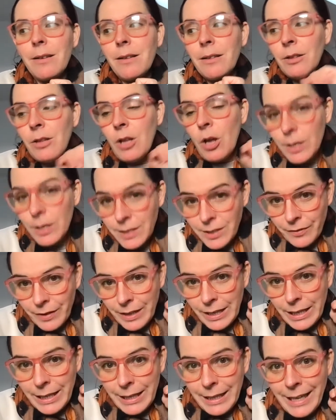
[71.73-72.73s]
lots of
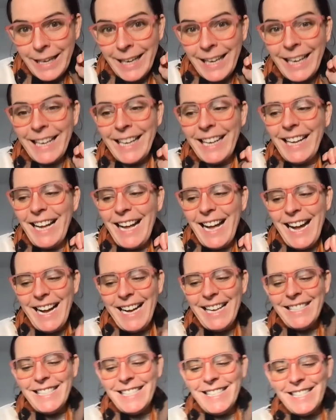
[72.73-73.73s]
healing,
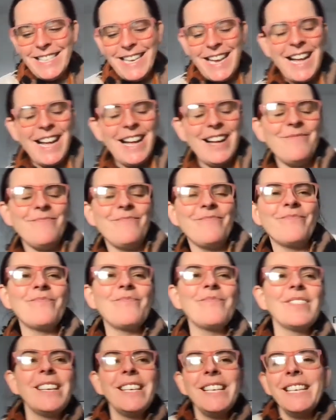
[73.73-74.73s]
and um,